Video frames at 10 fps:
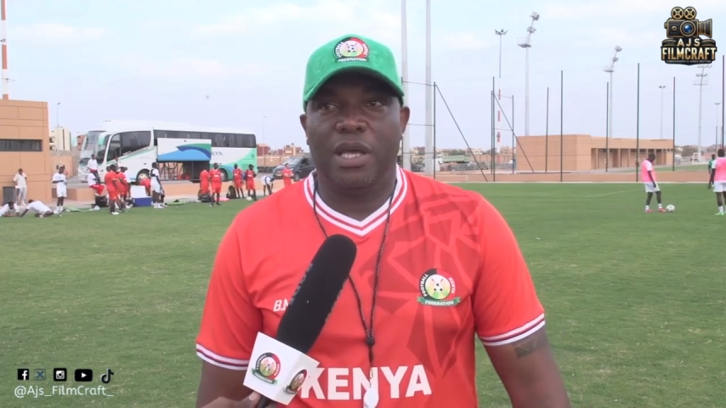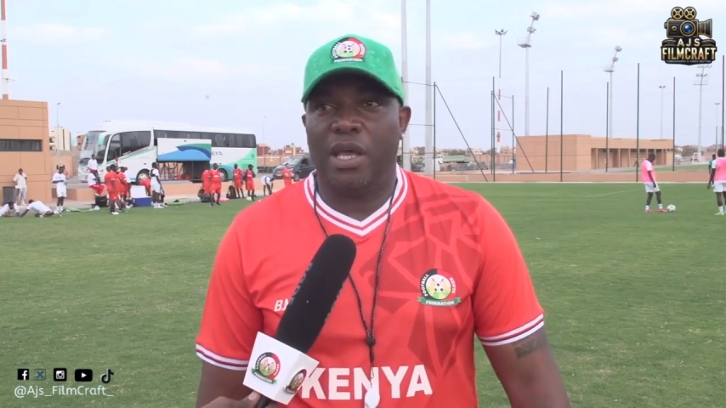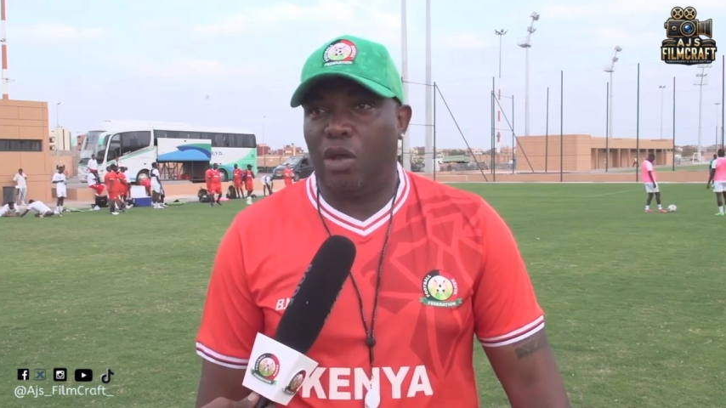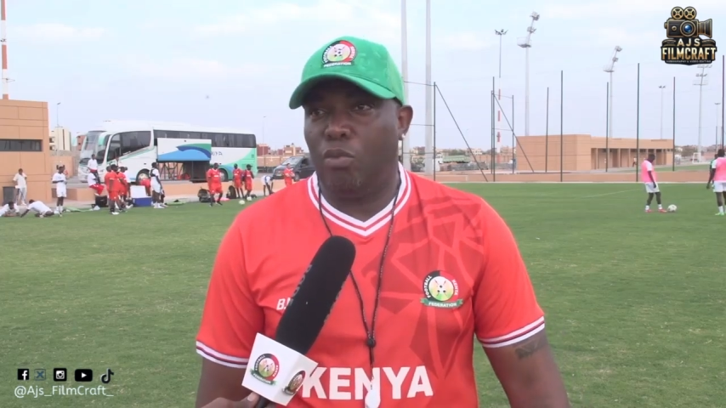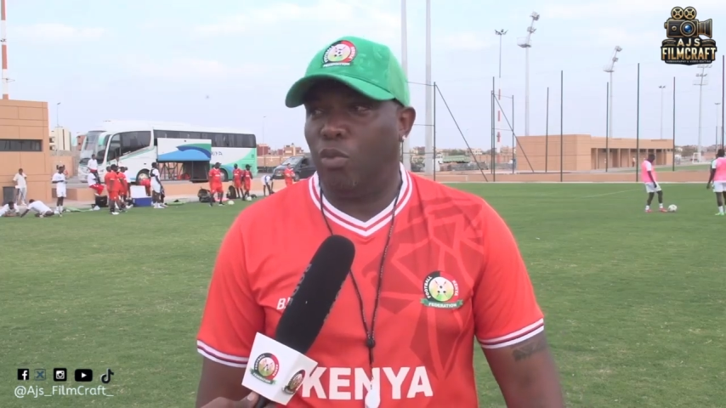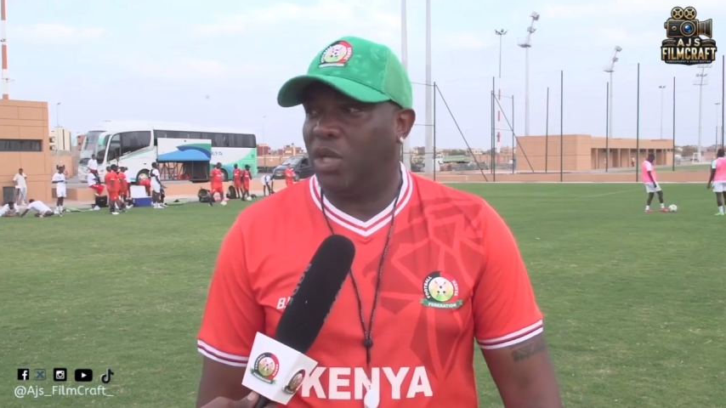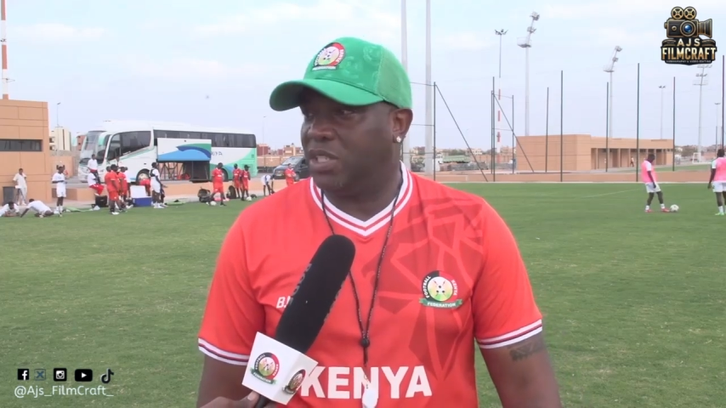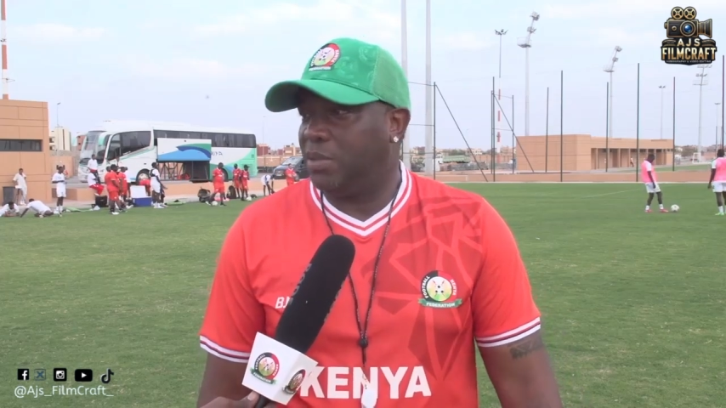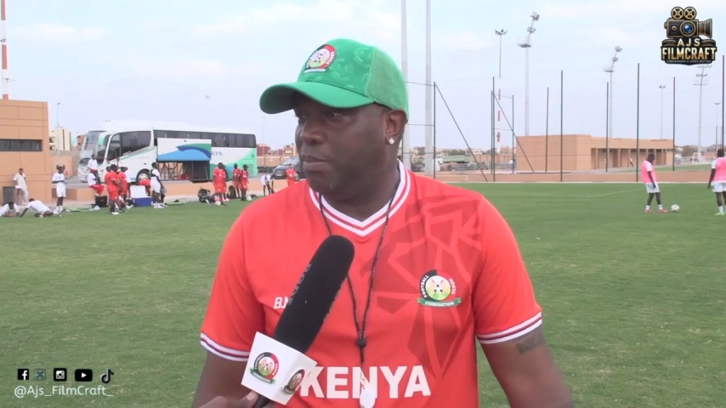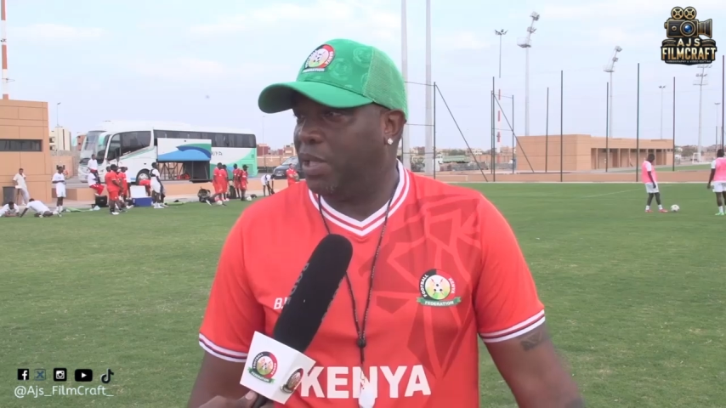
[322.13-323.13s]
Rome
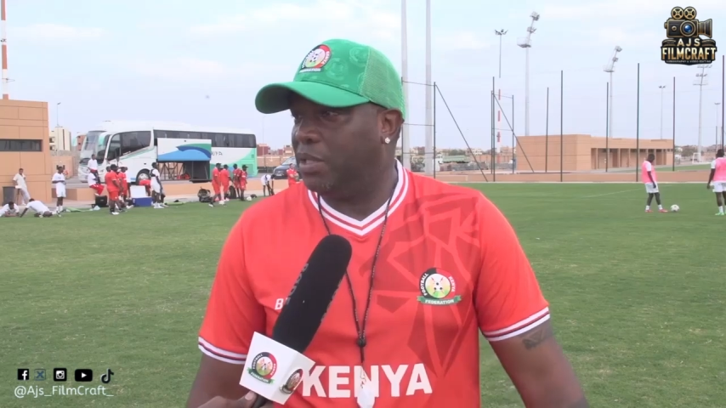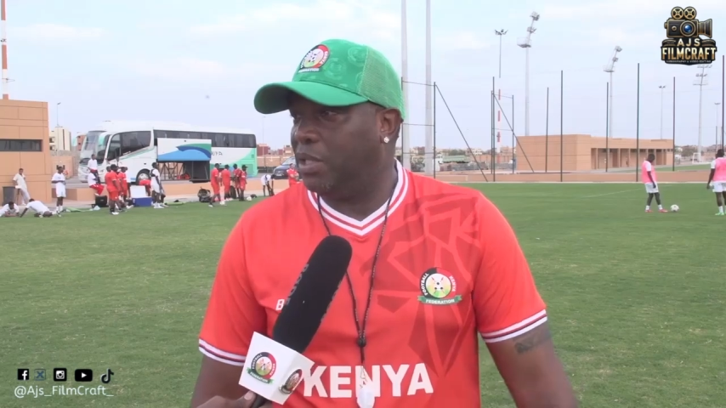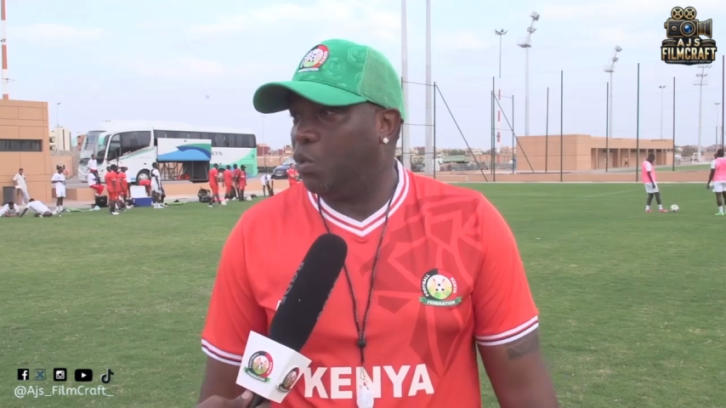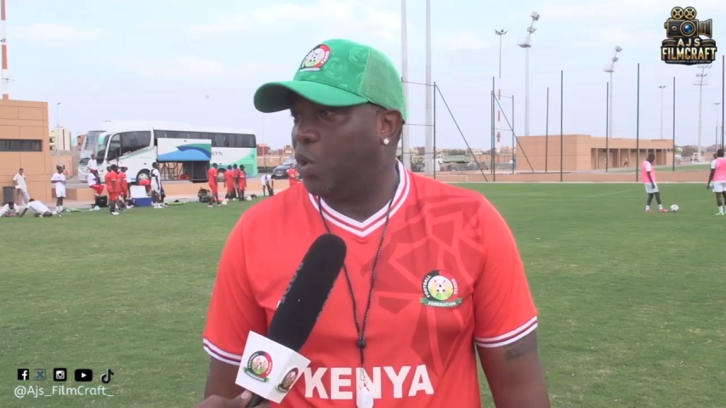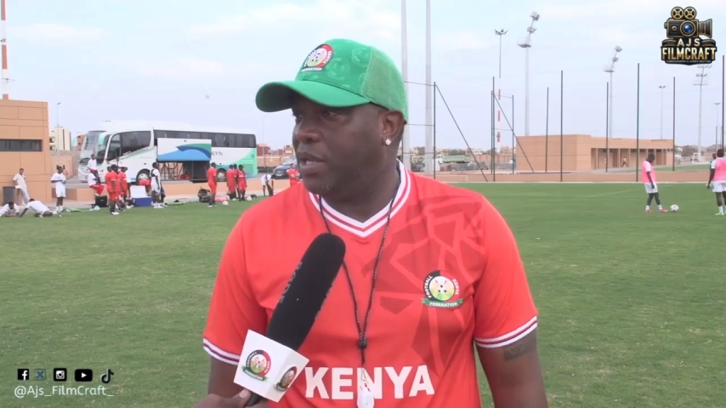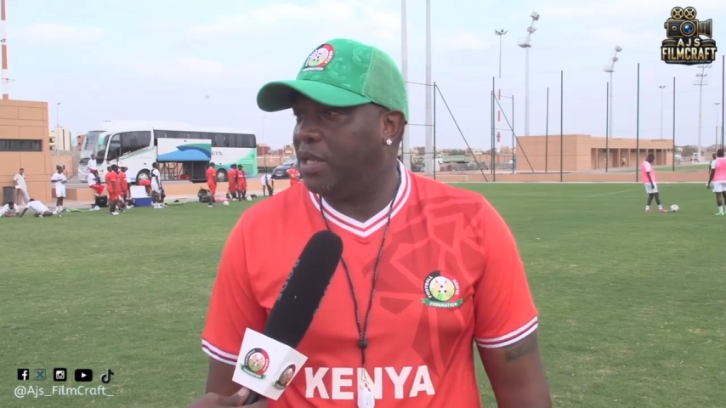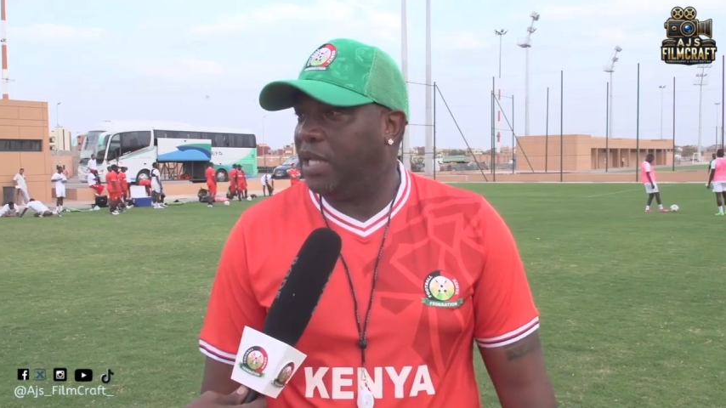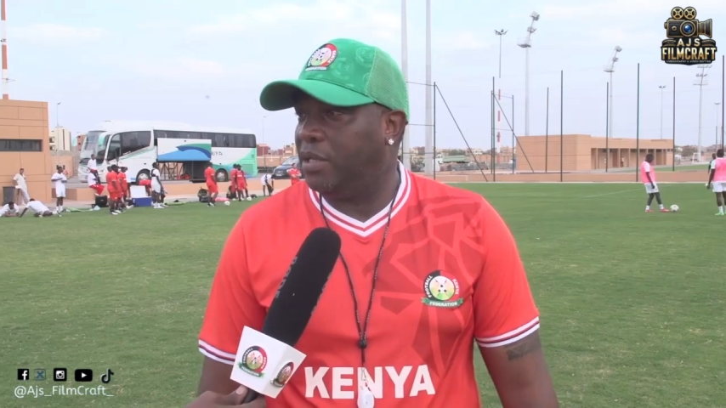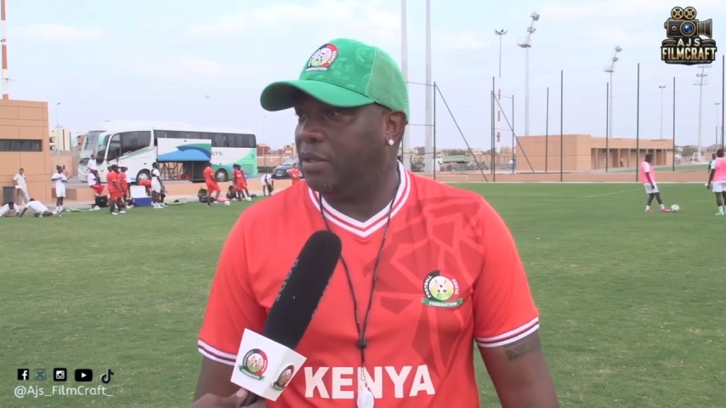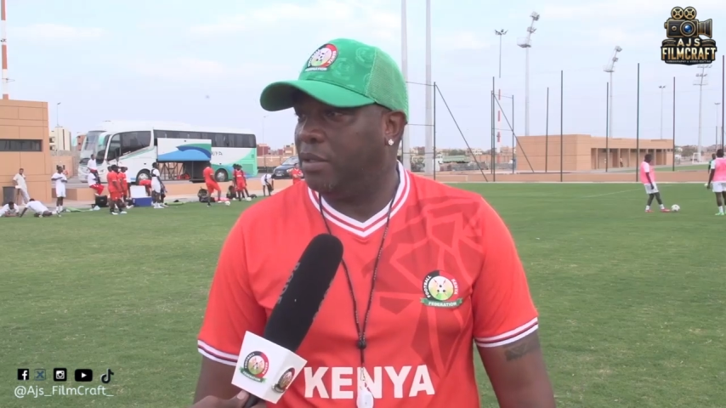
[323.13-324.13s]
wasn't built in one
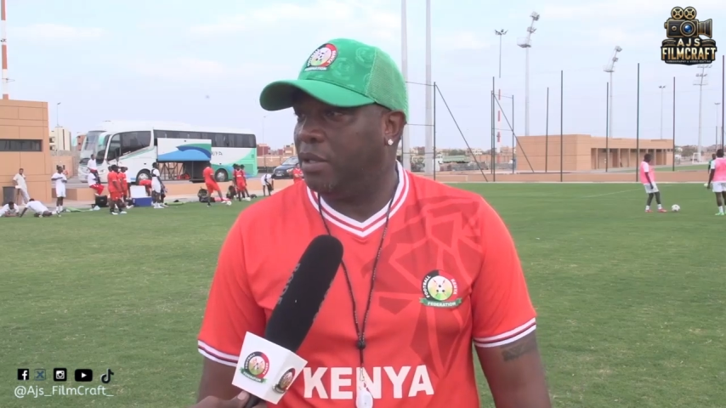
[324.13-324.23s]
day.